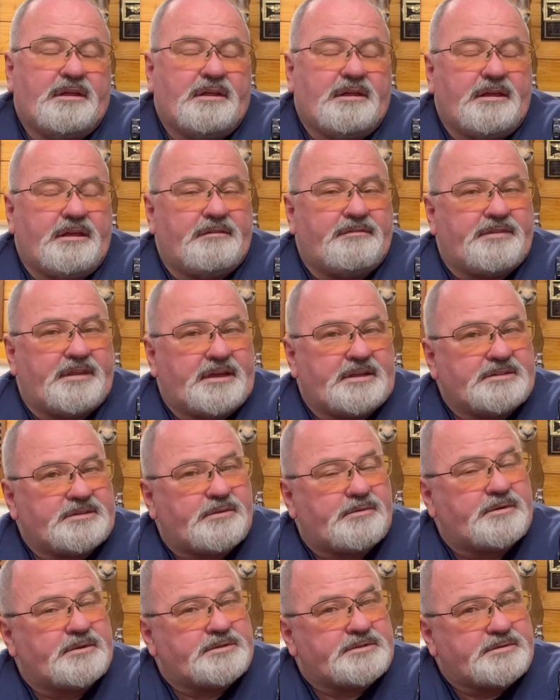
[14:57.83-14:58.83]
if things are
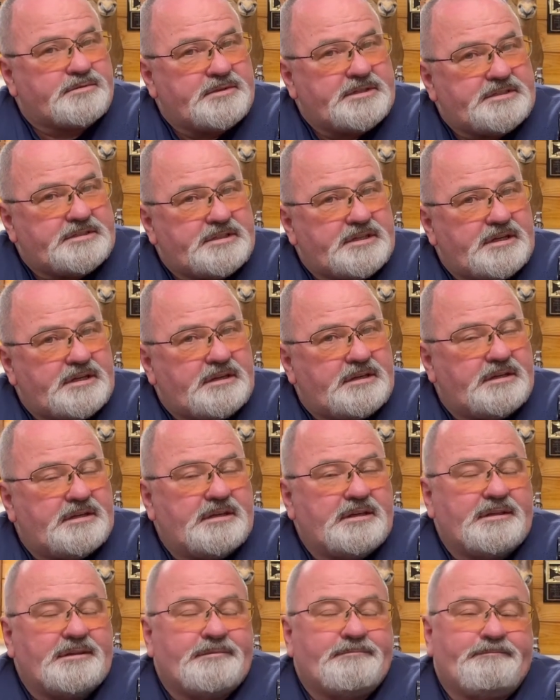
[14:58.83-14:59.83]
real switchy
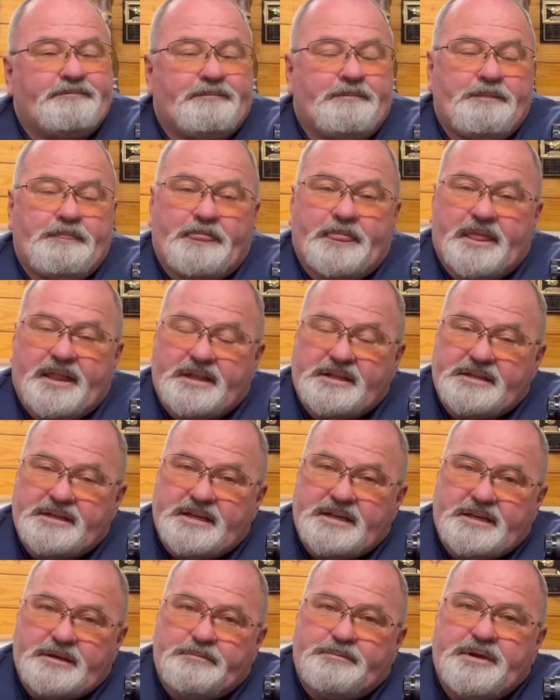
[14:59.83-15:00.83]
and you
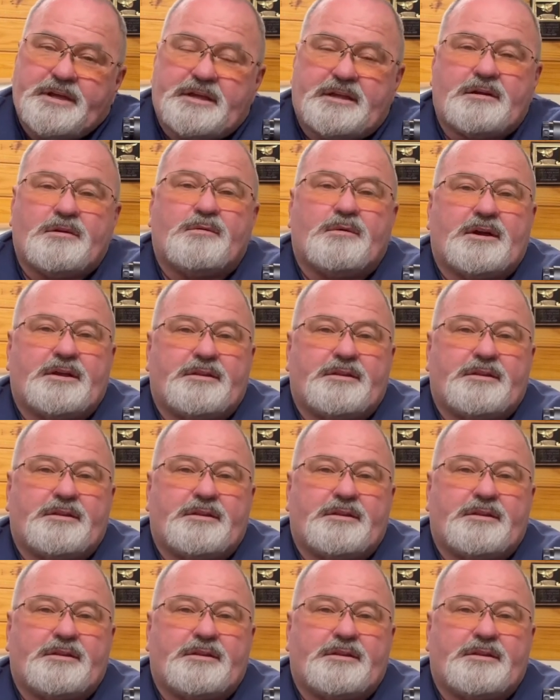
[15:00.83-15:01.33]
need to pick your way